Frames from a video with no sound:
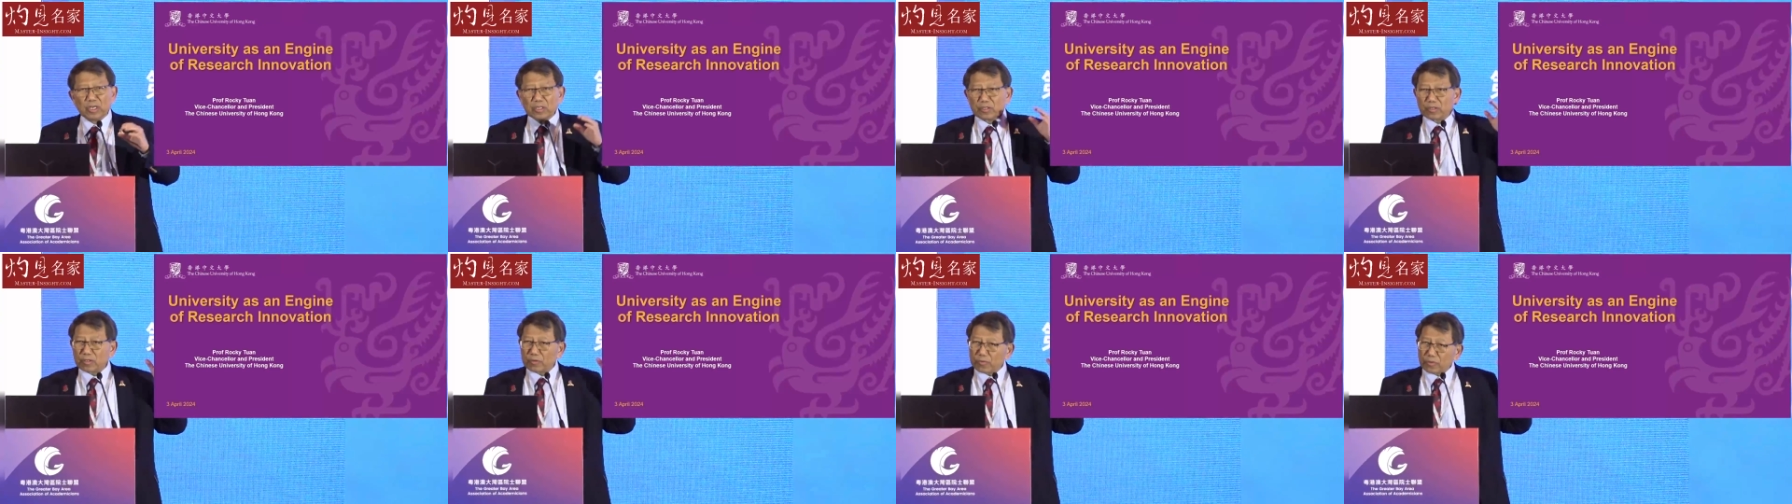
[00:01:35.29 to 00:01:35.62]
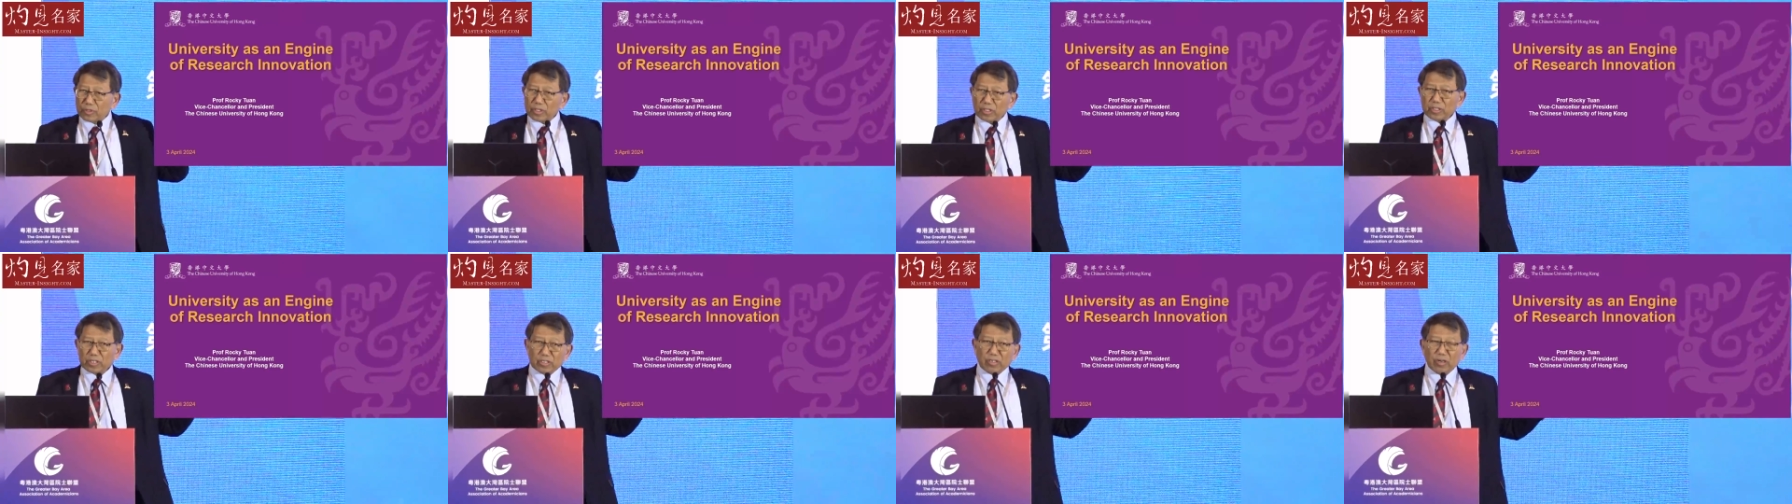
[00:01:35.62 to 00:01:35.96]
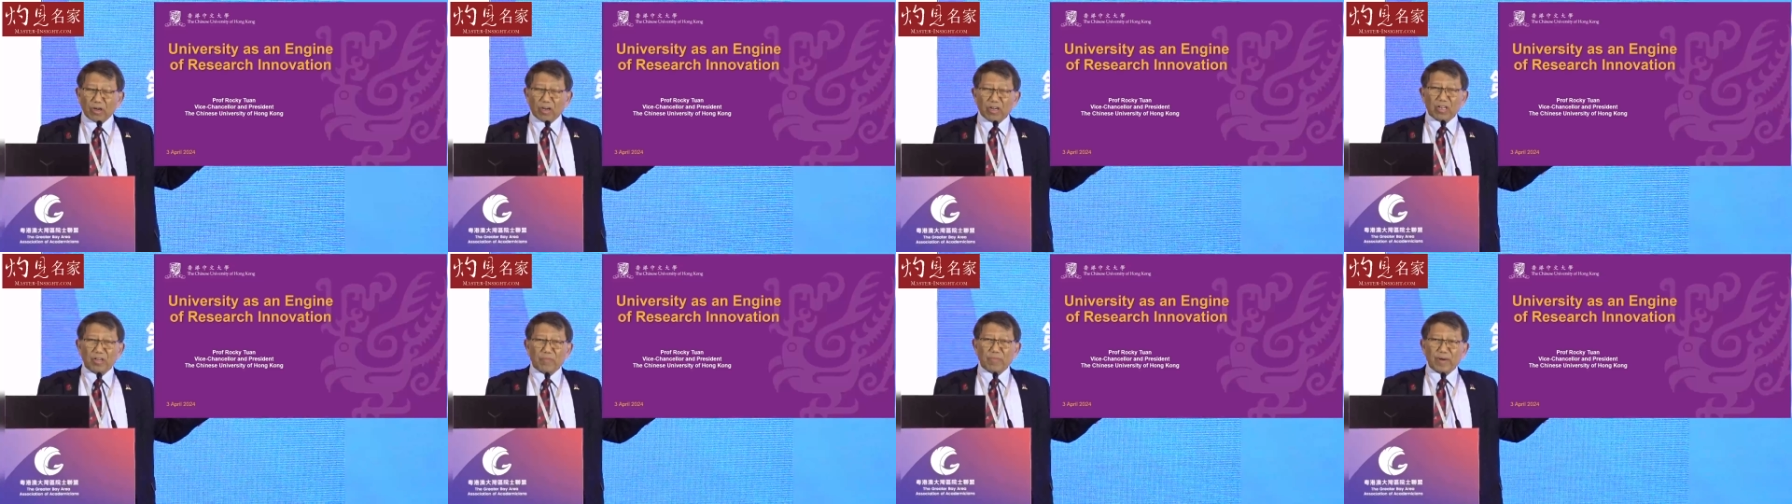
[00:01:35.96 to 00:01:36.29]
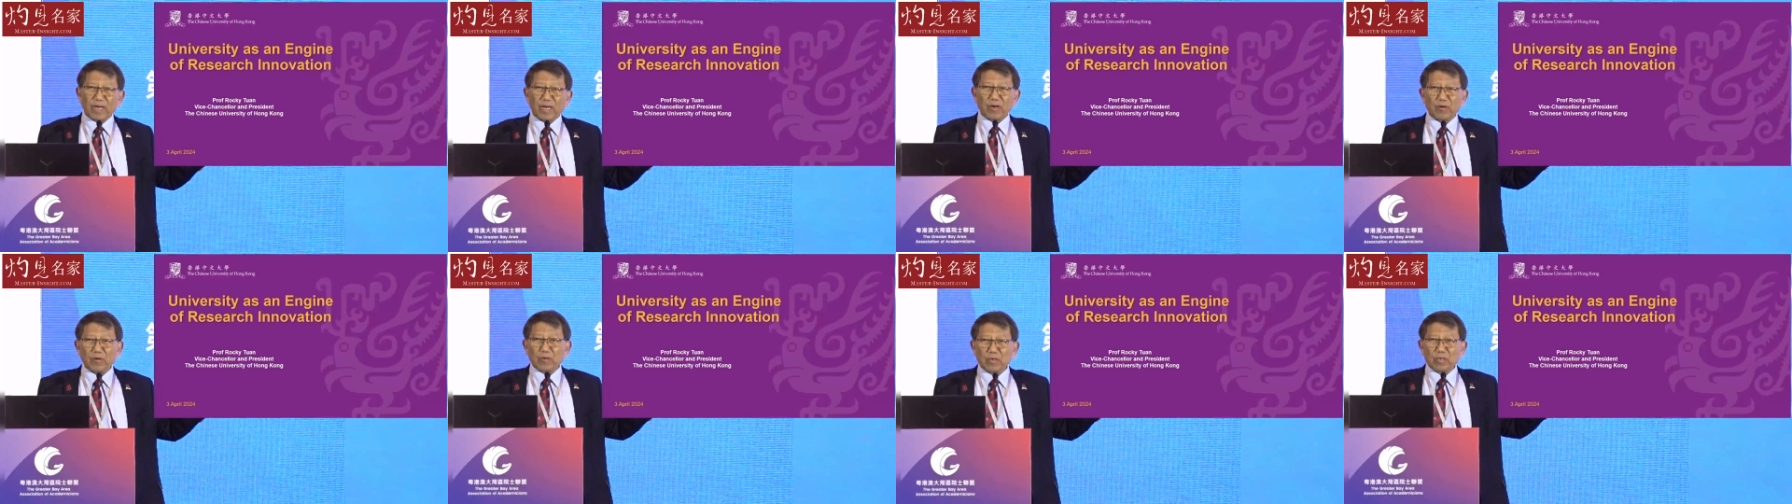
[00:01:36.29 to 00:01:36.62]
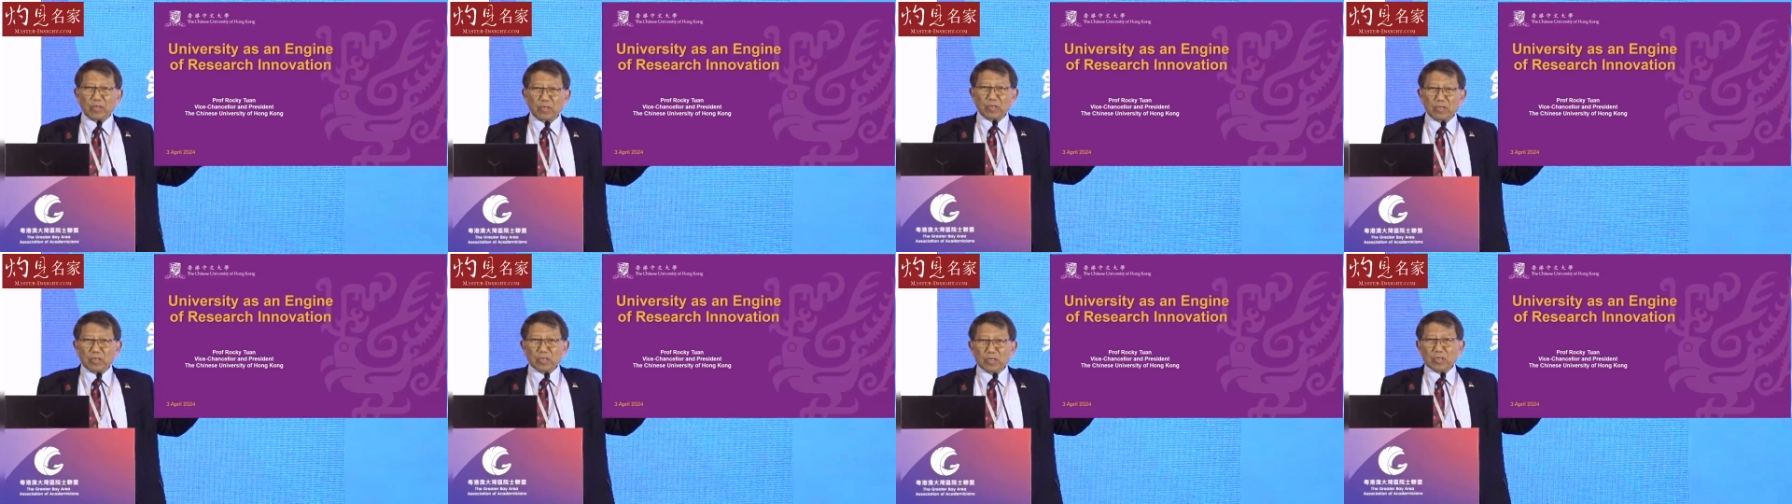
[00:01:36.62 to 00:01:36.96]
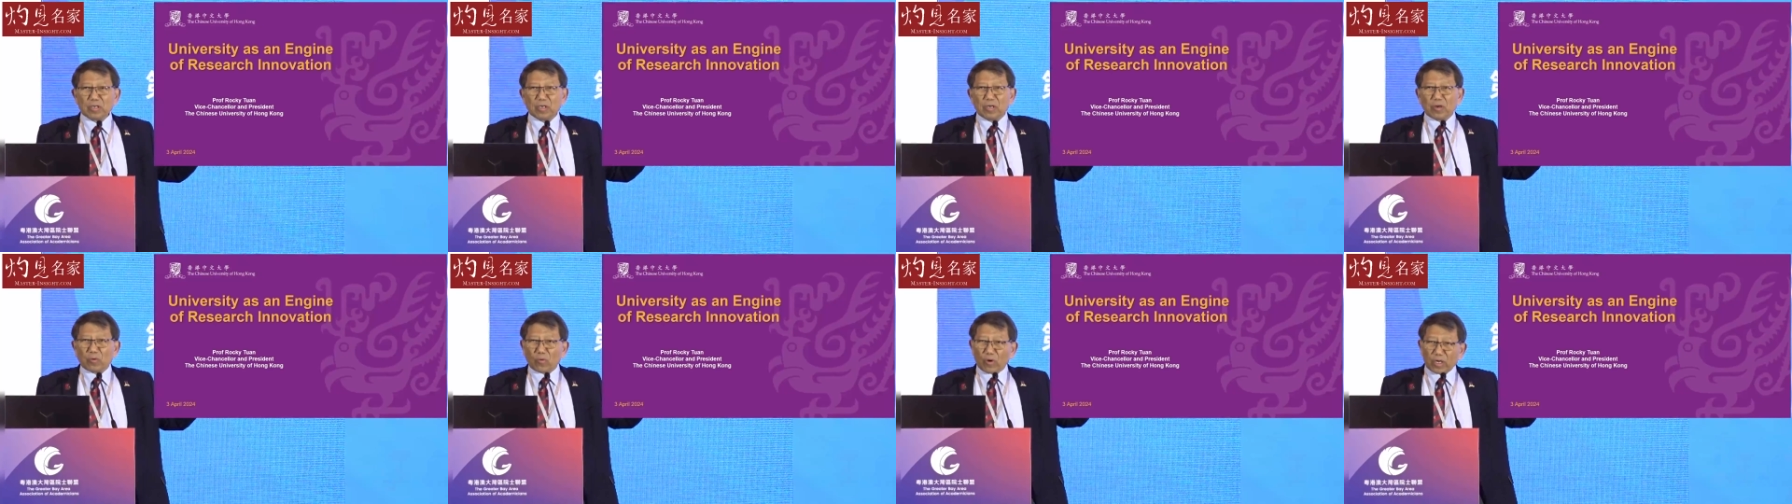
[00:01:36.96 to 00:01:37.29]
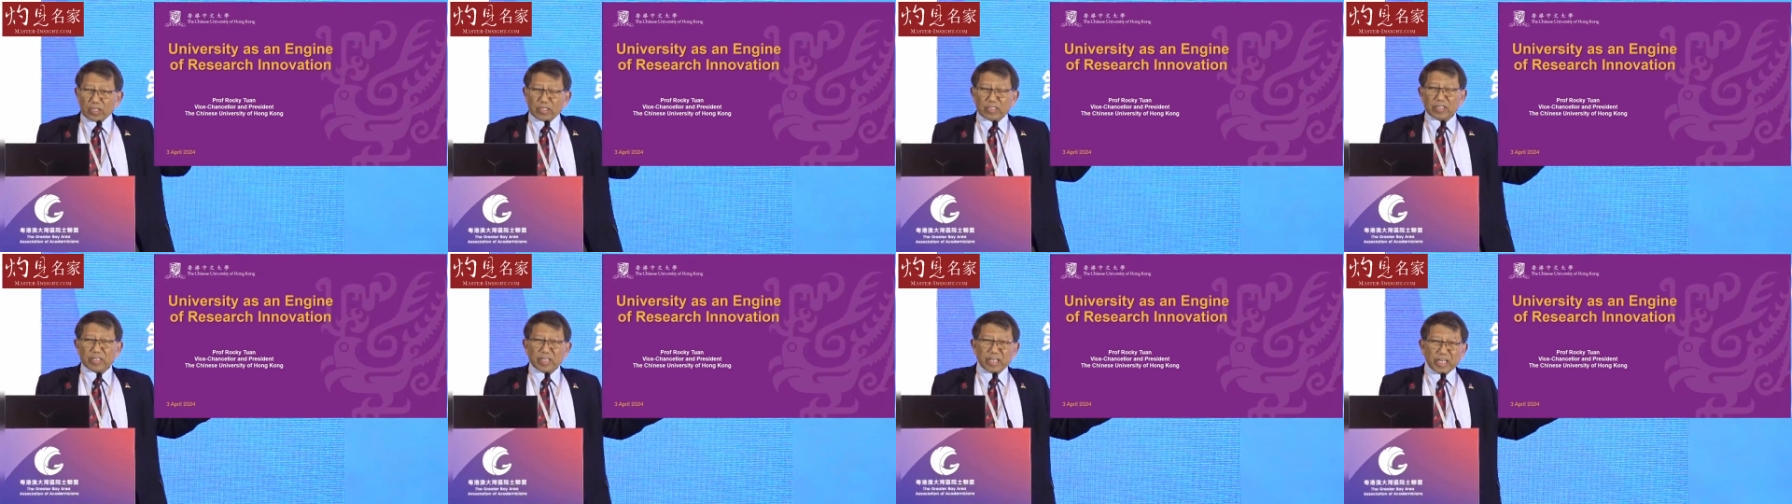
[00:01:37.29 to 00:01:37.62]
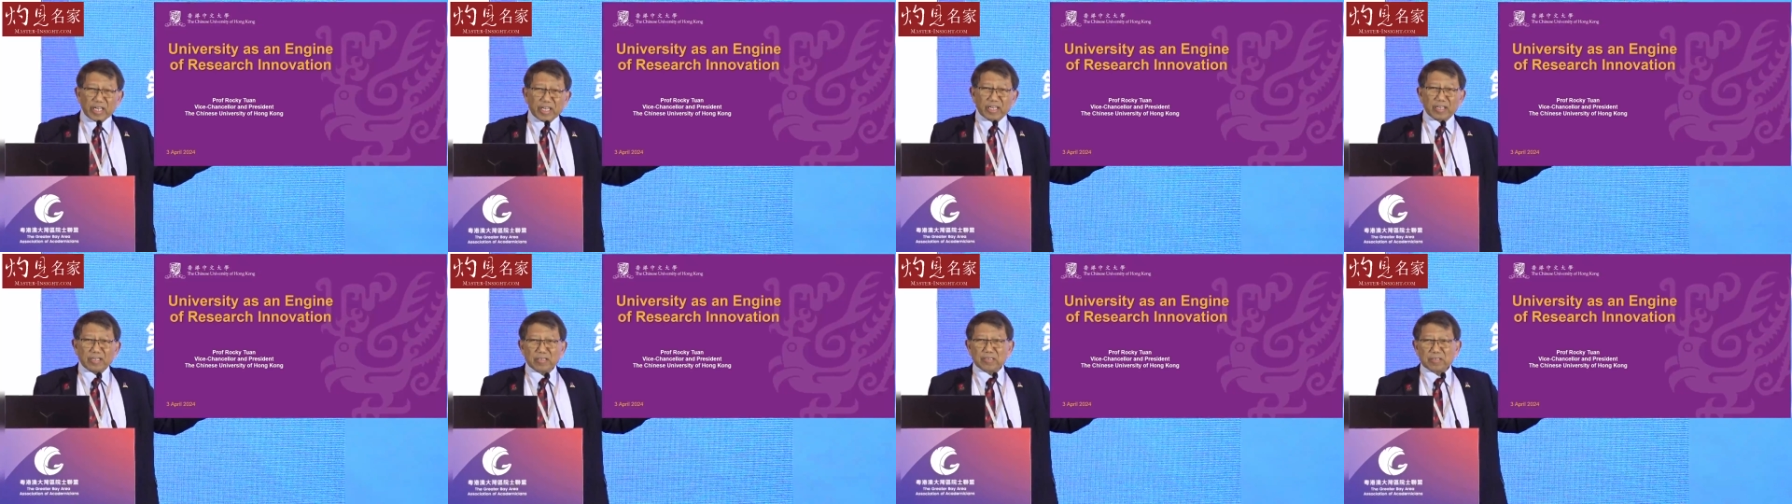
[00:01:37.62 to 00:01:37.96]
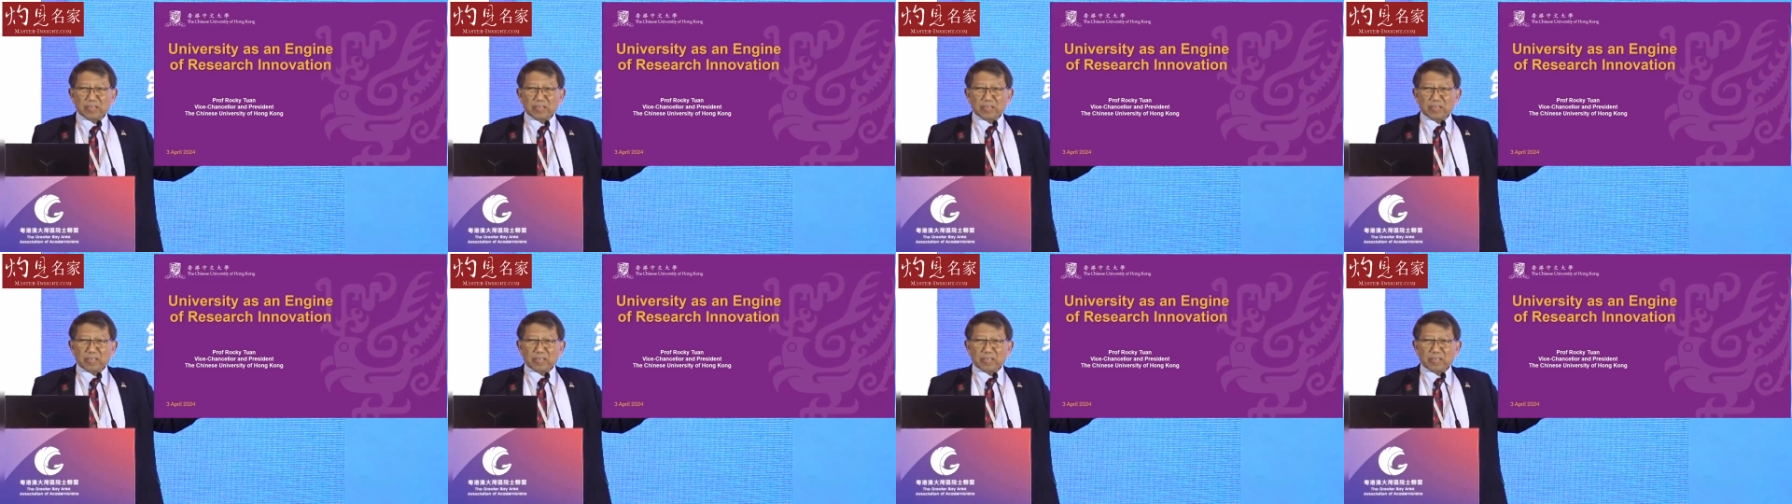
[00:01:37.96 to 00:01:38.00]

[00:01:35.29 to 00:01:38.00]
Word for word: to really talk about what the heck